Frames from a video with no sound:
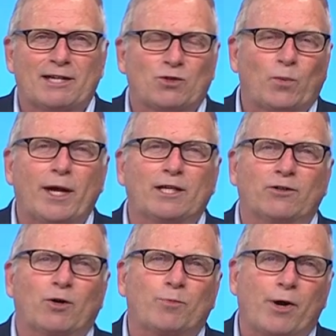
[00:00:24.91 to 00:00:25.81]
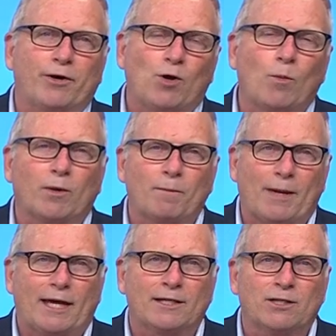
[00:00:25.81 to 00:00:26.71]
as a regular on Prairie Home
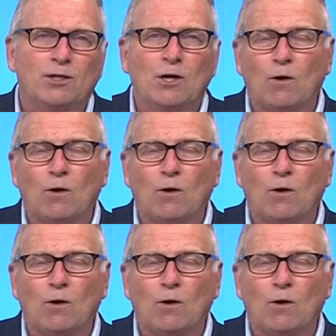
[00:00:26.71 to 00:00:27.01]
Companion